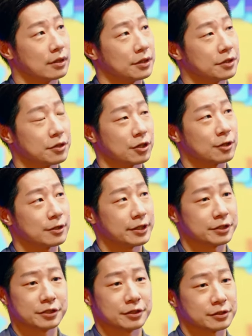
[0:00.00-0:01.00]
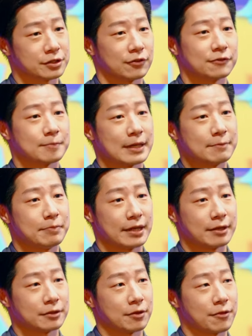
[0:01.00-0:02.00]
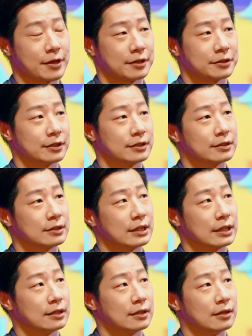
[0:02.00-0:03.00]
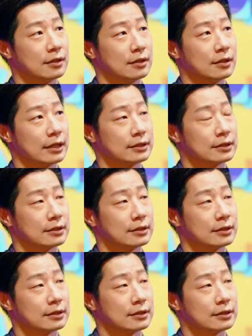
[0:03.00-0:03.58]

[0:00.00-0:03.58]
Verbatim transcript: In the early years of my band, Chthonic, uh,